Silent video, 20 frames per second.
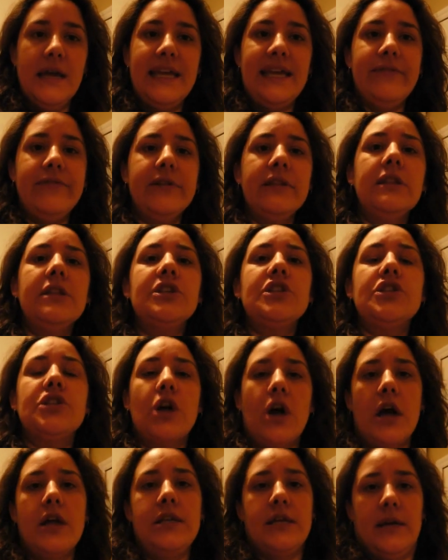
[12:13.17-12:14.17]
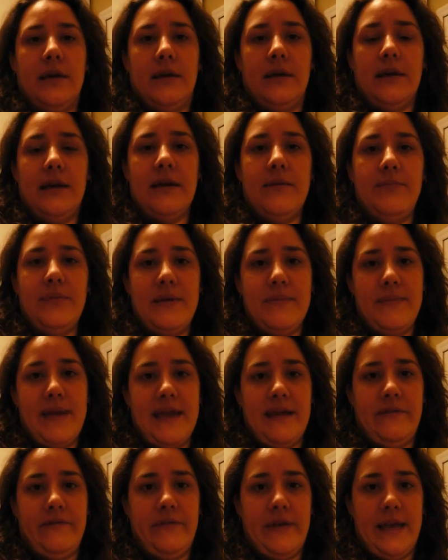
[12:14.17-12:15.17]
Even lasagna can be
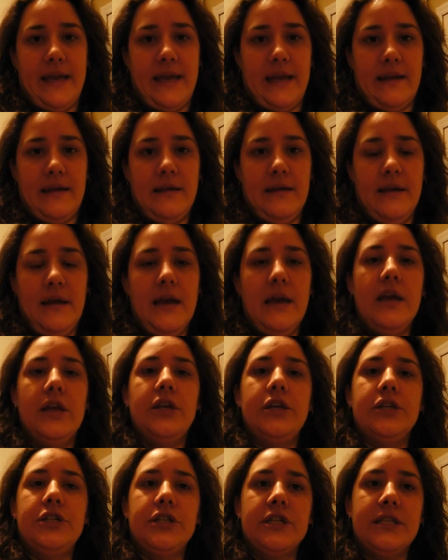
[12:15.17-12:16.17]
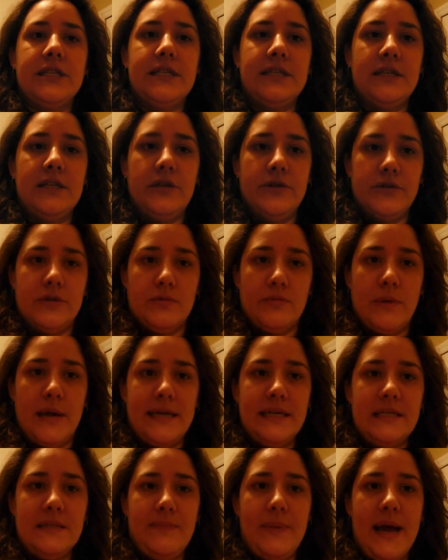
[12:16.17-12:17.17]
made vegan. You just use
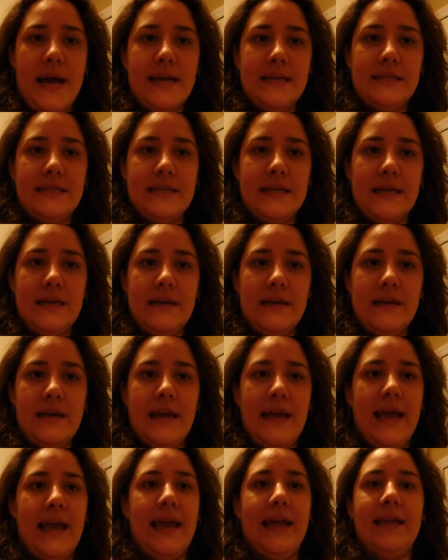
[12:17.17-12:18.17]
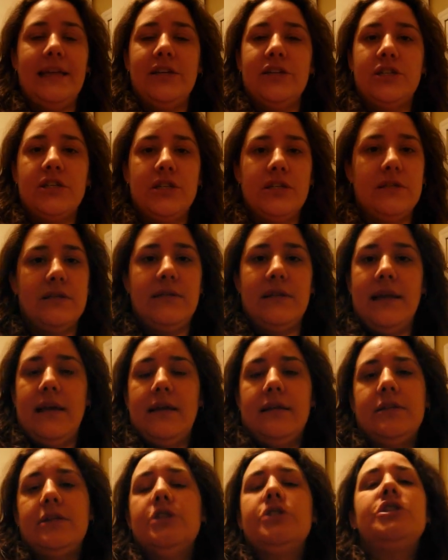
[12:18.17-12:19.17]
rice pasta,
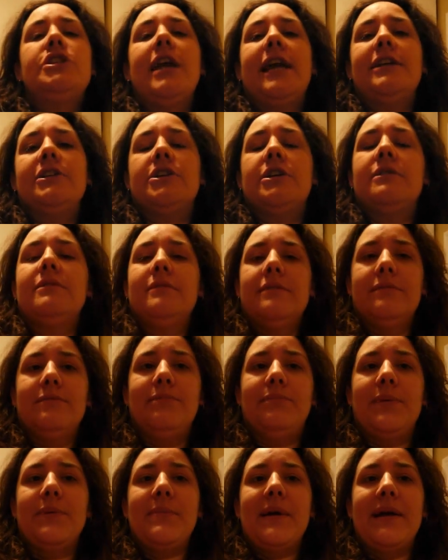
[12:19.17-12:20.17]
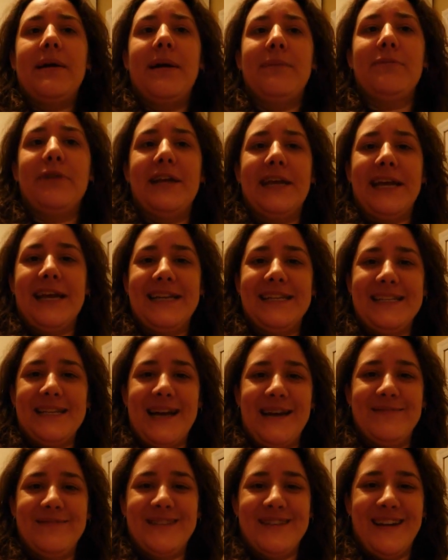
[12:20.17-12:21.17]
you change it. But I'm running out of
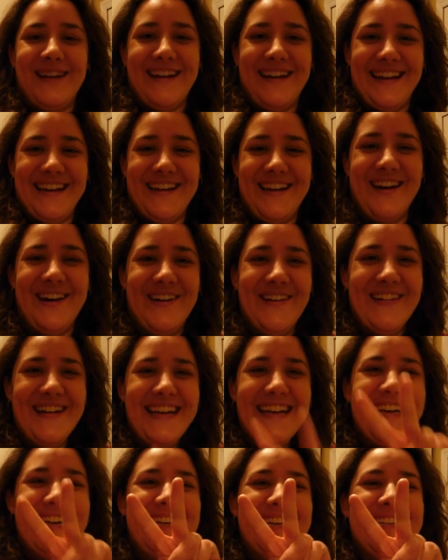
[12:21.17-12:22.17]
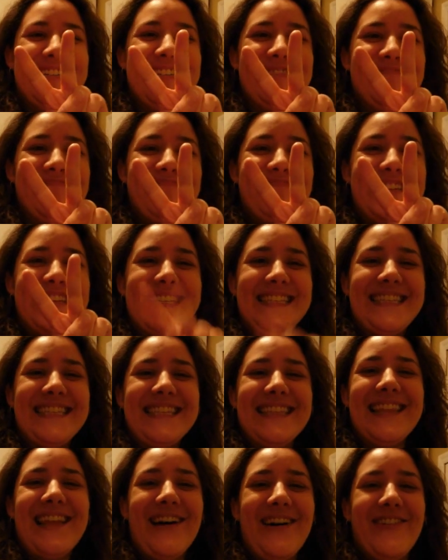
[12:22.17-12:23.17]
time, so I gotta go. Peace
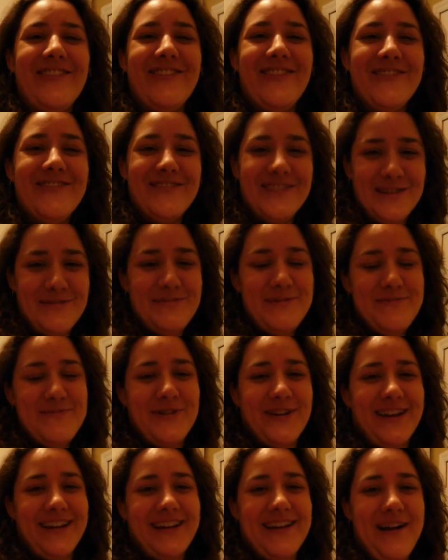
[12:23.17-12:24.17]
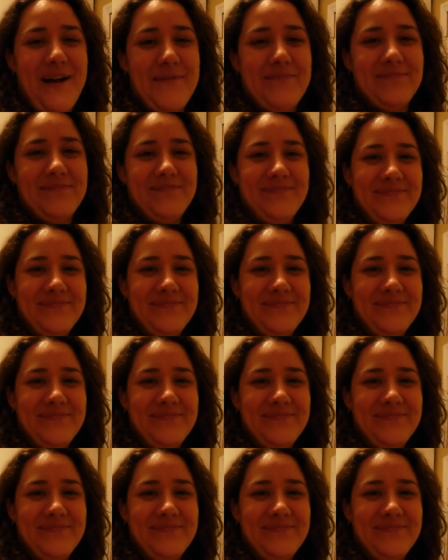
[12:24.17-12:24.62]
and love. There'll be more to come.